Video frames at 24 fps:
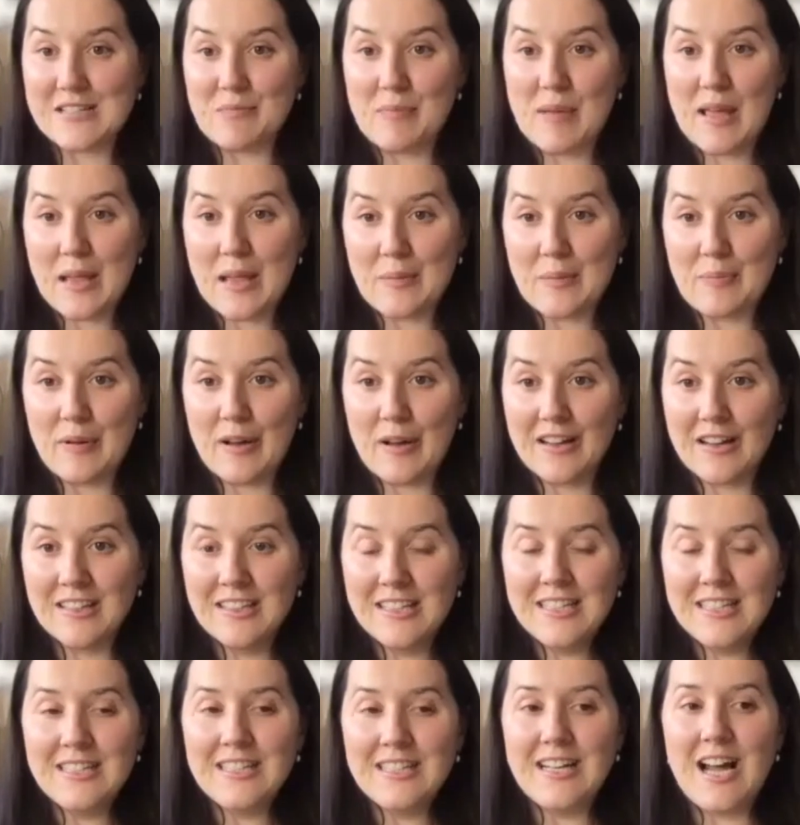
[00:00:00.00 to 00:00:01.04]
paper
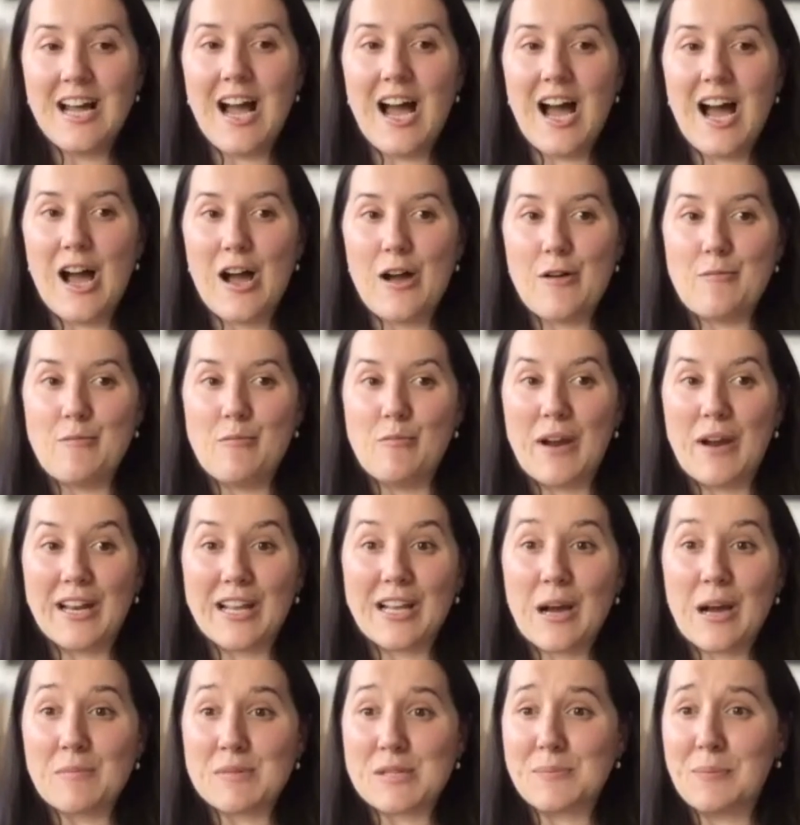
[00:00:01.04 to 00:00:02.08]
when
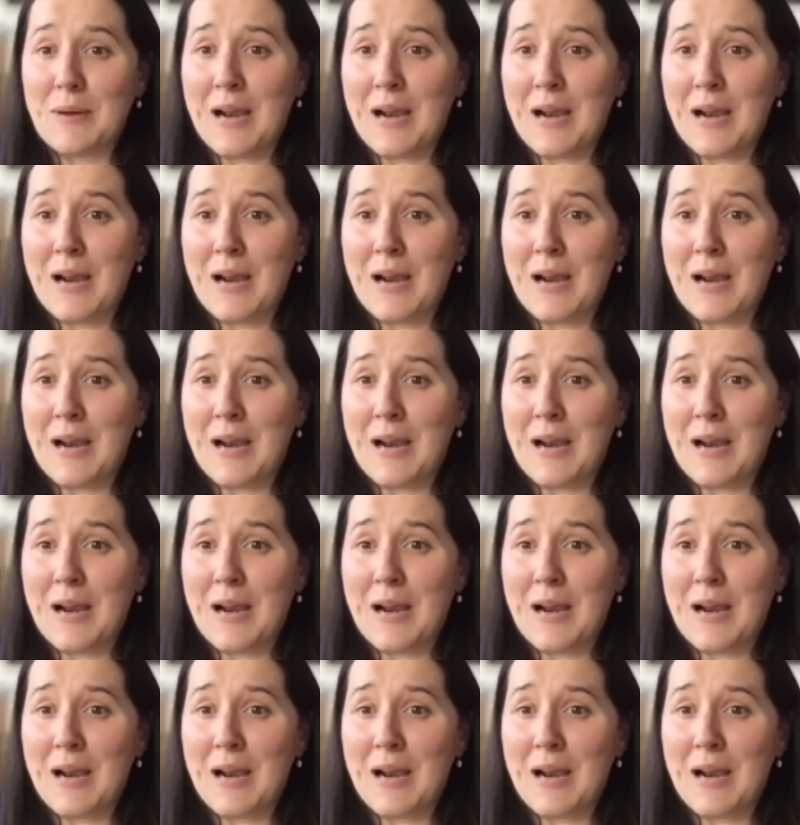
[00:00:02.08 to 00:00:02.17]
it comes